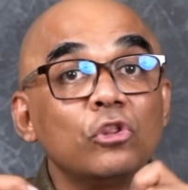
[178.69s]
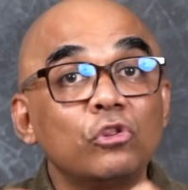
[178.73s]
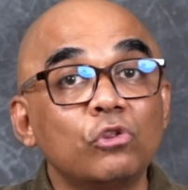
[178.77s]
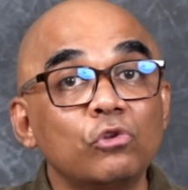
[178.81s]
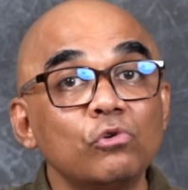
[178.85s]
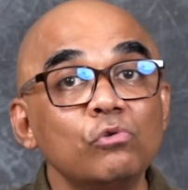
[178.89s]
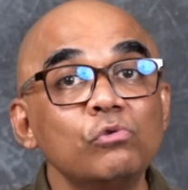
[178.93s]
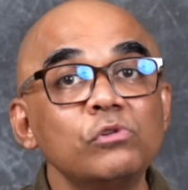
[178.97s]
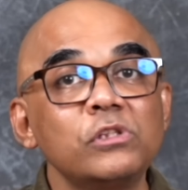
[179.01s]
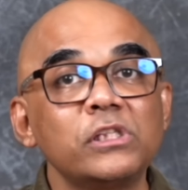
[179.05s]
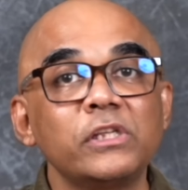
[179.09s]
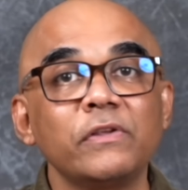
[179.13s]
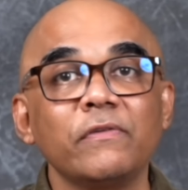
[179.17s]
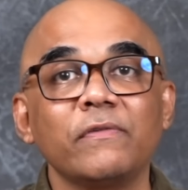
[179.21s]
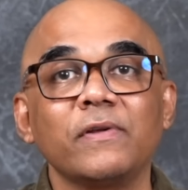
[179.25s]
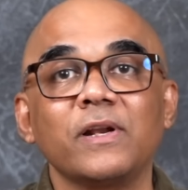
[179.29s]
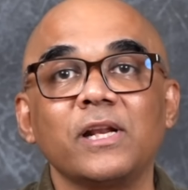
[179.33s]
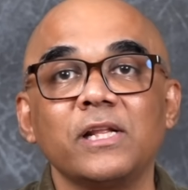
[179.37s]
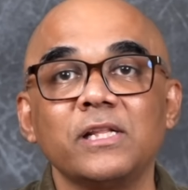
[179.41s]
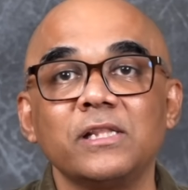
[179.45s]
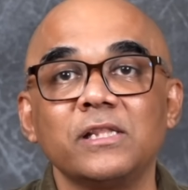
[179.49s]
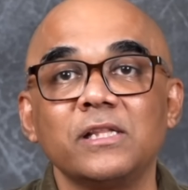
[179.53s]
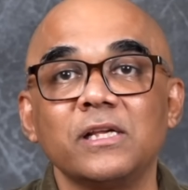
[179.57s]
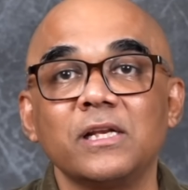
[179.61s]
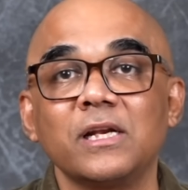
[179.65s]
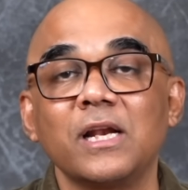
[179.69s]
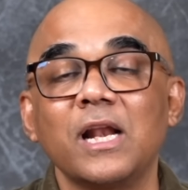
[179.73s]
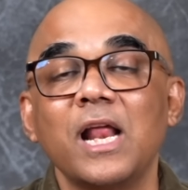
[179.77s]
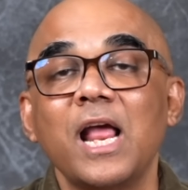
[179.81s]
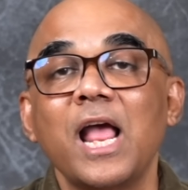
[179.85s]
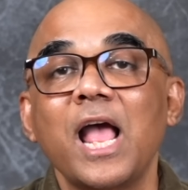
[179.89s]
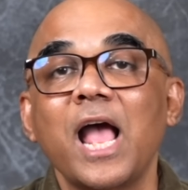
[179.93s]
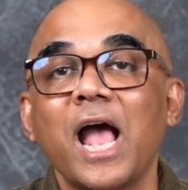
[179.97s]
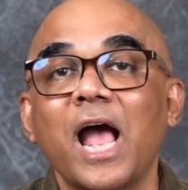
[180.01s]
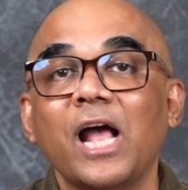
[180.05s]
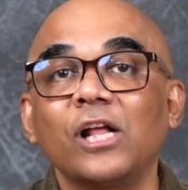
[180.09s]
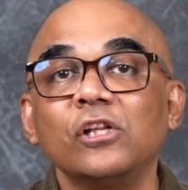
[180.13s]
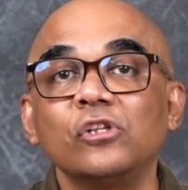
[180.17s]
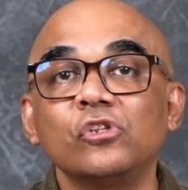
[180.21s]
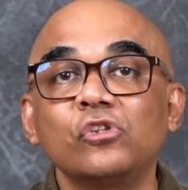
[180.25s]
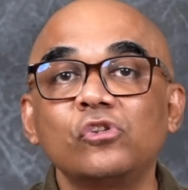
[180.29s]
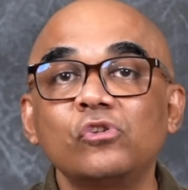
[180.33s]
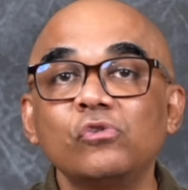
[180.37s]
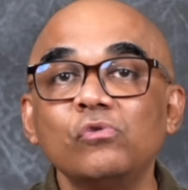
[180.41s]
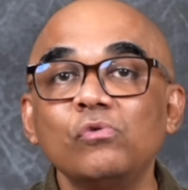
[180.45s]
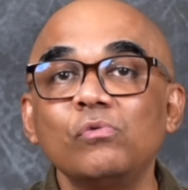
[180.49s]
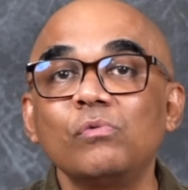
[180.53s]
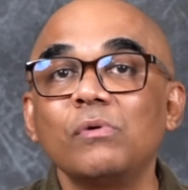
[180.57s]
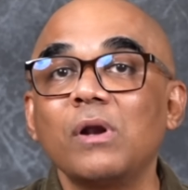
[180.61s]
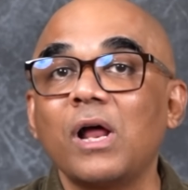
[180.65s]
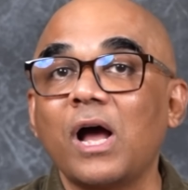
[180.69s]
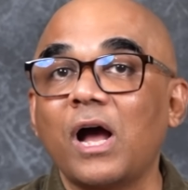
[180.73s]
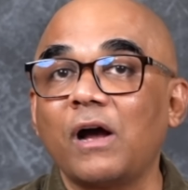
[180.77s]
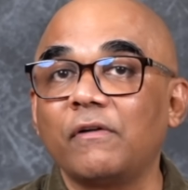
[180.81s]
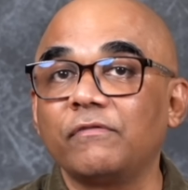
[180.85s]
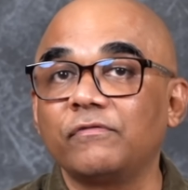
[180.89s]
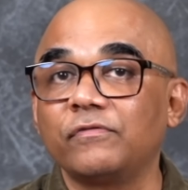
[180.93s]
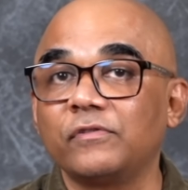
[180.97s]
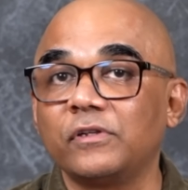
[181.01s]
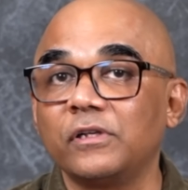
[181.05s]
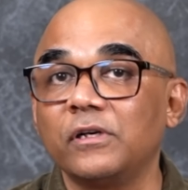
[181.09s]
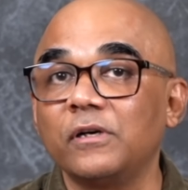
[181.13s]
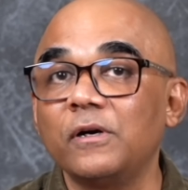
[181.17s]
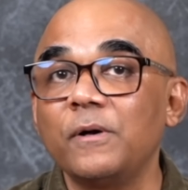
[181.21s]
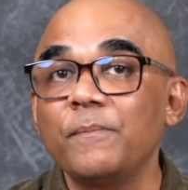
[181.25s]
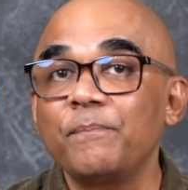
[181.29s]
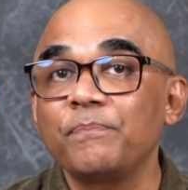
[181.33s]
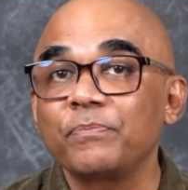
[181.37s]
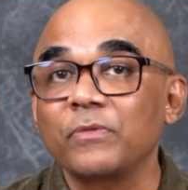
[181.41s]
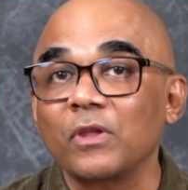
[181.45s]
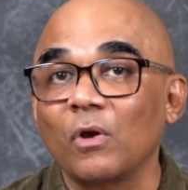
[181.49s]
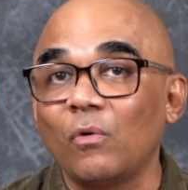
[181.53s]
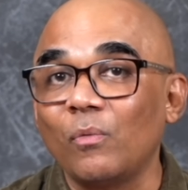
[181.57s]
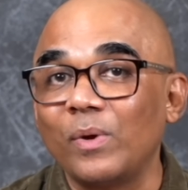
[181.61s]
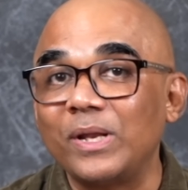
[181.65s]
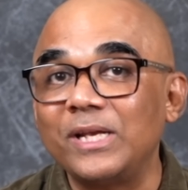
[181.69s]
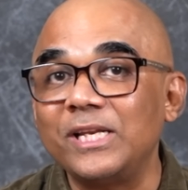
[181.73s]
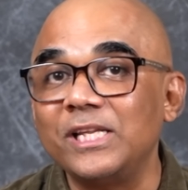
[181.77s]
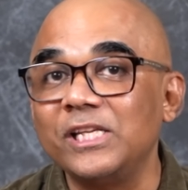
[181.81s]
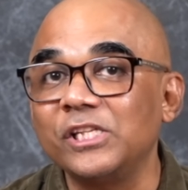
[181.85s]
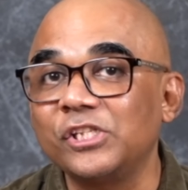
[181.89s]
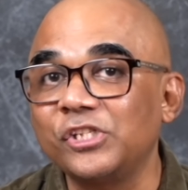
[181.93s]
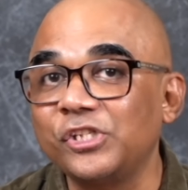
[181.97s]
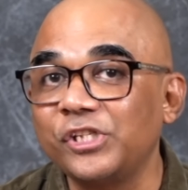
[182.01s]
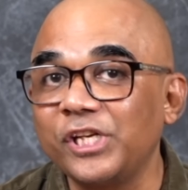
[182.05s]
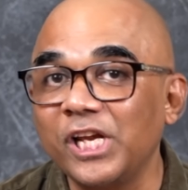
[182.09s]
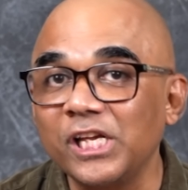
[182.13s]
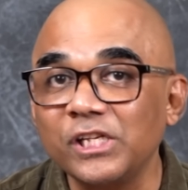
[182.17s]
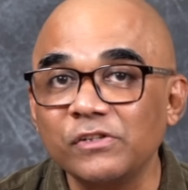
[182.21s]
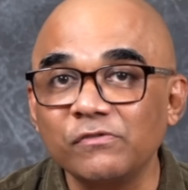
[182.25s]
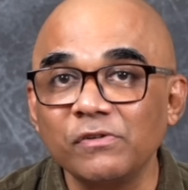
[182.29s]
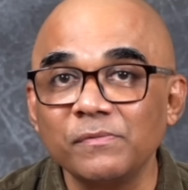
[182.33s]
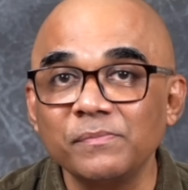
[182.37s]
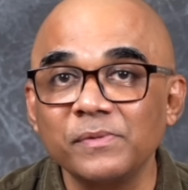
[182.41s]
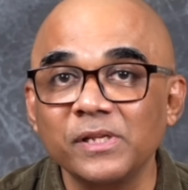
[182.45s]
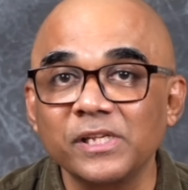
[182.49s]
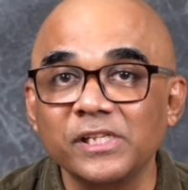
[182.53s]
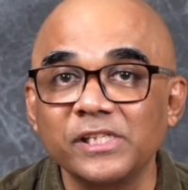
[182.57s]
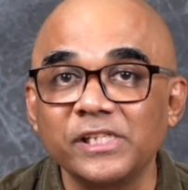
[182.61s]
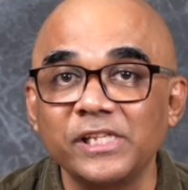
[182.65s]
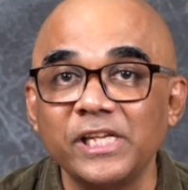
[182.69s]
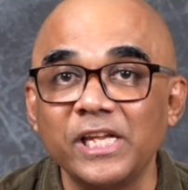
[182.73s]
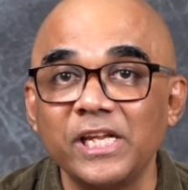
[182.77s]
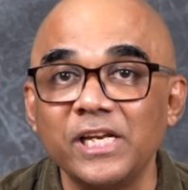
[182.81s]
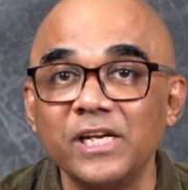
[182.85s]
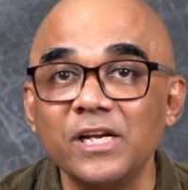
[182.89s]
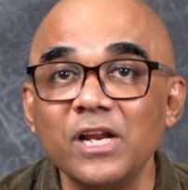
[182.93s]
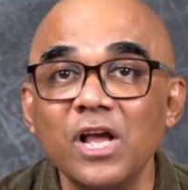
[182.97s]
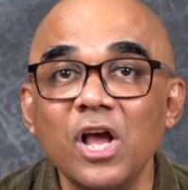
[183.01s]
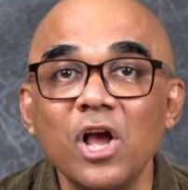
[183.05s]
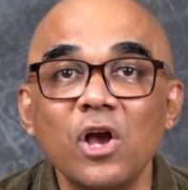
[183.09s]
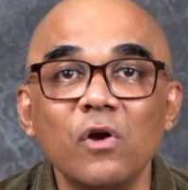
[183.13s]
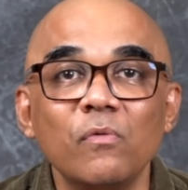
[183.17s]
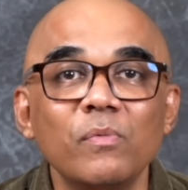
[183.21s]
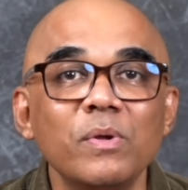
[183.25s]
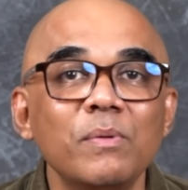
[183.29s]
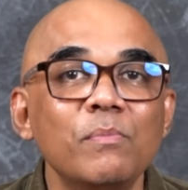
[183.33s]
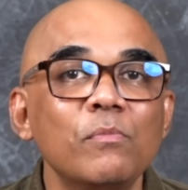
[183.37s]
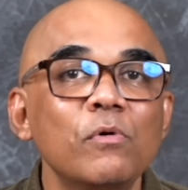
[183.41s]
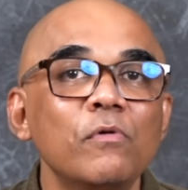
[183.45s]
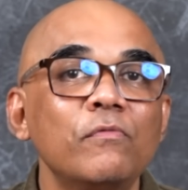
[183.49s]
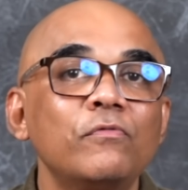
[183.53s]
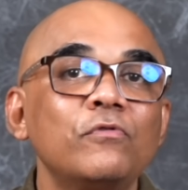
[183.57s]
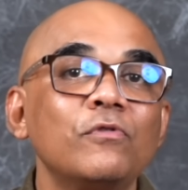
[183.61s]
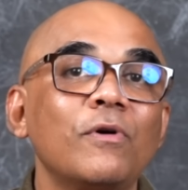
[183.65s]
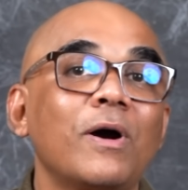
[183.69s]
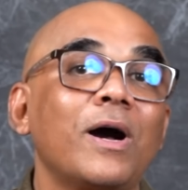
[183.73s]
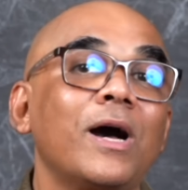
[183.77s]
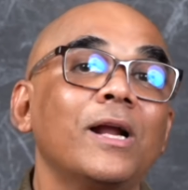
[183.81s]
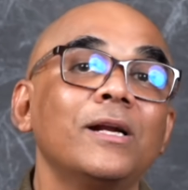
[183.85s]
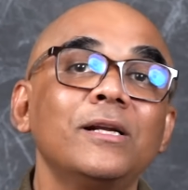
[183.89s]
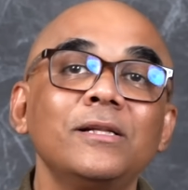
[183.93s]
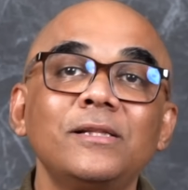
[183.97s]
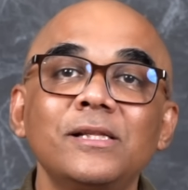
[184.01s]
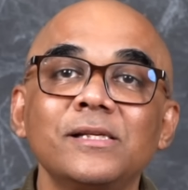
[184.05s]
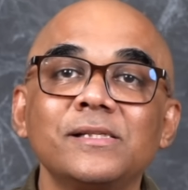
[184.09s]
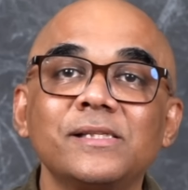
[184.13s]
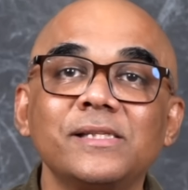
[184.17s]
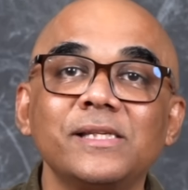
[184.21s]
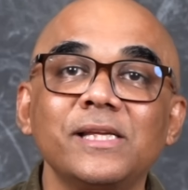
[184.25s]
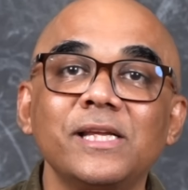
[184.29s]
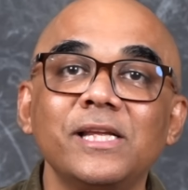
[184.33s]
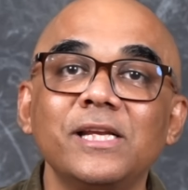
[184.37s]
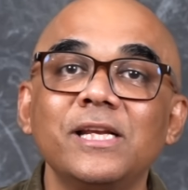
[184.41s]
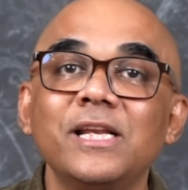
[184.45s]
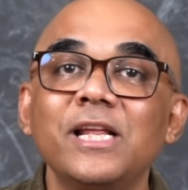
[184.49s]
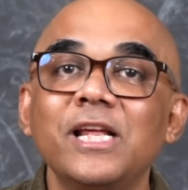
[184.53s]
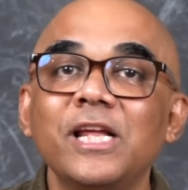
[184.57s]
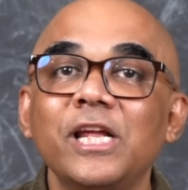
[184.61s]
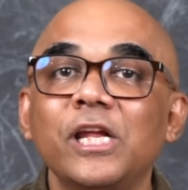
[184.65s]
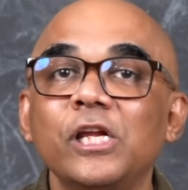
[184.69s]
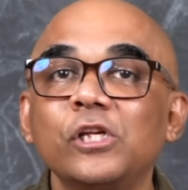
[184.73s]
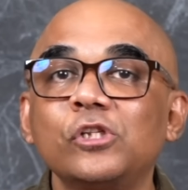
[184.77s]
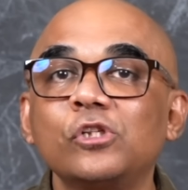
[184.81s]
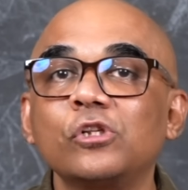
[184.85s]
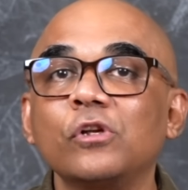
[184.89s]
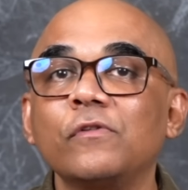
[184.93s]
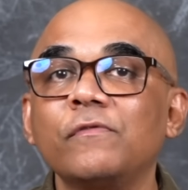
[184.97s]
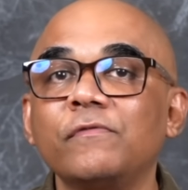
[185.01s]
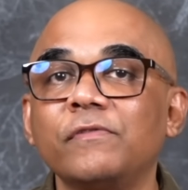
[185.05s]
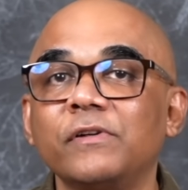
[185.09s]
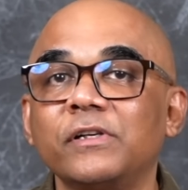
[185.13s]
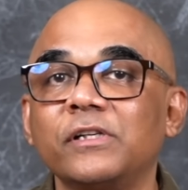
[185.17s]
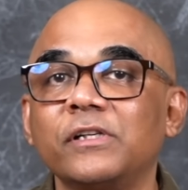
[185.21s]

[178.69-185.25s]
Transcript: through Sivanandan and soon after when he is chased from the scene we move to another scene instead of